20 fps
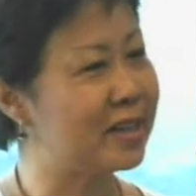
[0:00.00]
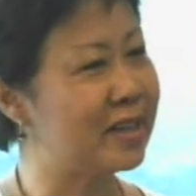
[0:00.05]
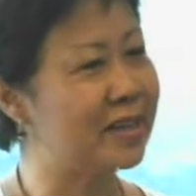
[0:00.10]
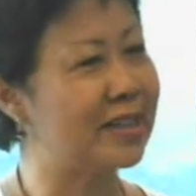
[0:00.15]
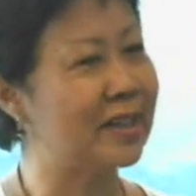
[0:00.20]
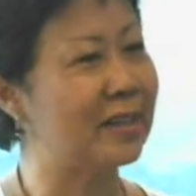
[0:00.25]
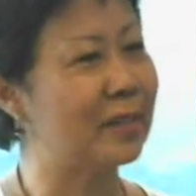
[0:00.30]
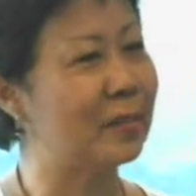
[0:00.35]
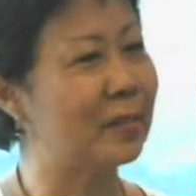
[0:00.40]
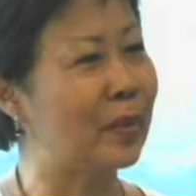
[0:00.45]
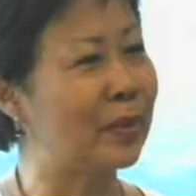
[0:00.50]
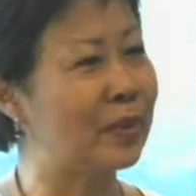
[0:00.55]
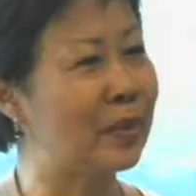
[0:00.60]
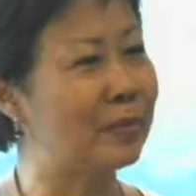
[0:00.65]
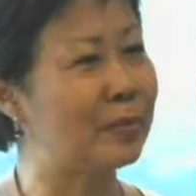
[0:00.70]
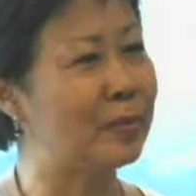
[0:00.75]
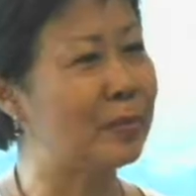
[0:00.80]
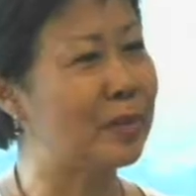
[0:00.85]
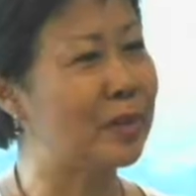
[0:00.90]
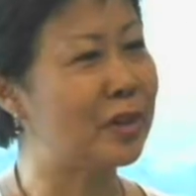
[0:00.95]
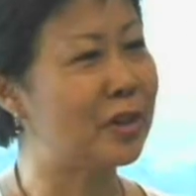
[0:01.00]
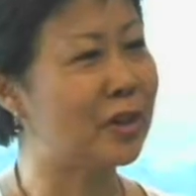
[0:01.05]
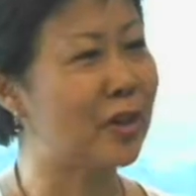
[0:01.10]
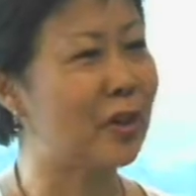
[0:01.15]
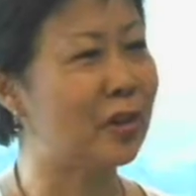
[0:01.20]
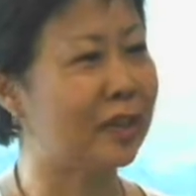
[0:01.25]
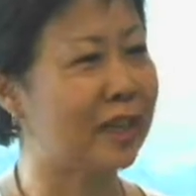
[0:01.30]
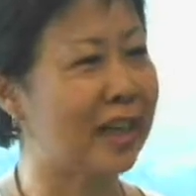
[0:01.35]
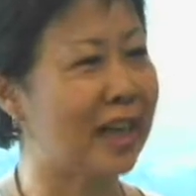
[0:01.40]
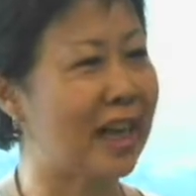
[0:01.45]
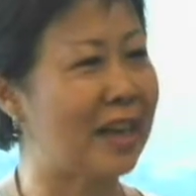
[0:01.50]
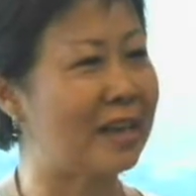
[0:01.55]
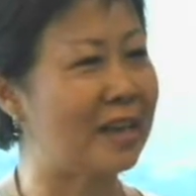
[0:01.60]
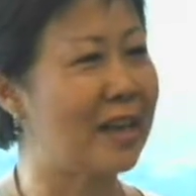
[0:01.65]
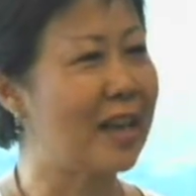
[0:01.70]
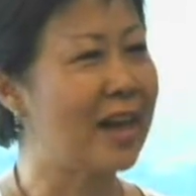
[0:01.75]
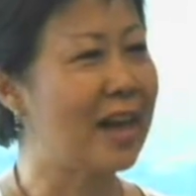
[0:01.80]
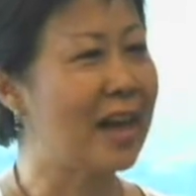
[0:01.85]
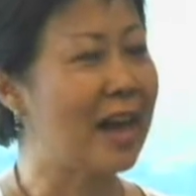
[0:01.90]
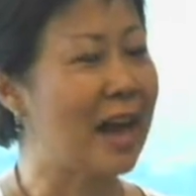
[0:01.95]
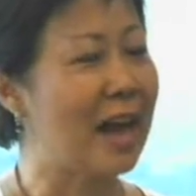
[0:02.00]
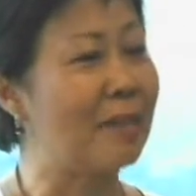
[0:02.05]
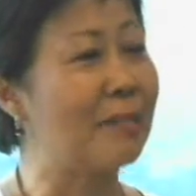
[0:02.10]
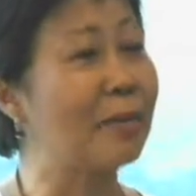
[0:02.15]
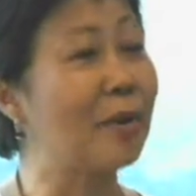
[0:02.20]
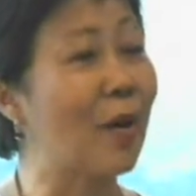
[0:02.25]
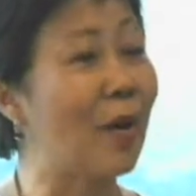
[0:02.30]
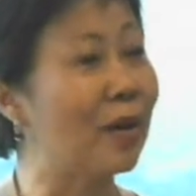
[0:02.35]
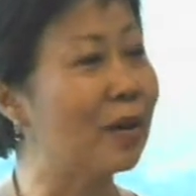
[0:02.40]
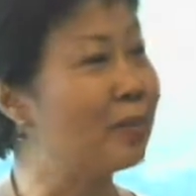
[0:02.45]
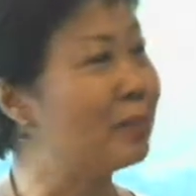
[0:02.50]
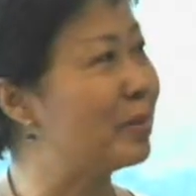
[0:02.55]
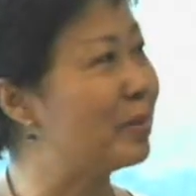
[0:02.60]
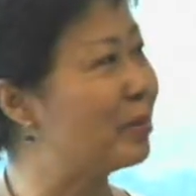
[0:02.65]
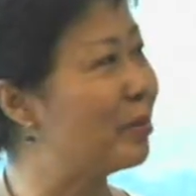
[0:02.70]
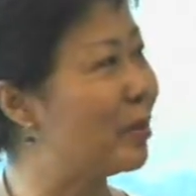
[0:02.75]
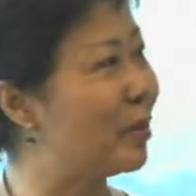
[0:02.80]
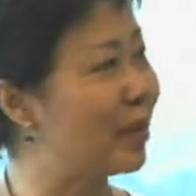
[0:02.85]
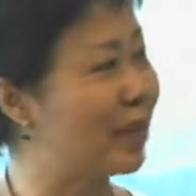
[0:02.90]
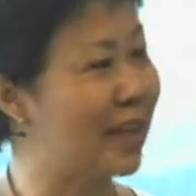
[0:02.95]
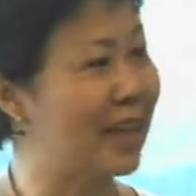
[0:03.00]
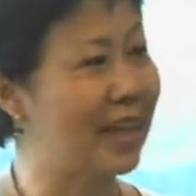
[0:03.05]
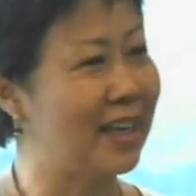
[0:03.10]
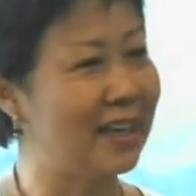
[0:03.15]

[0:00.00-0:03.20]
because I don't want them to be shocked that I'm gone before they,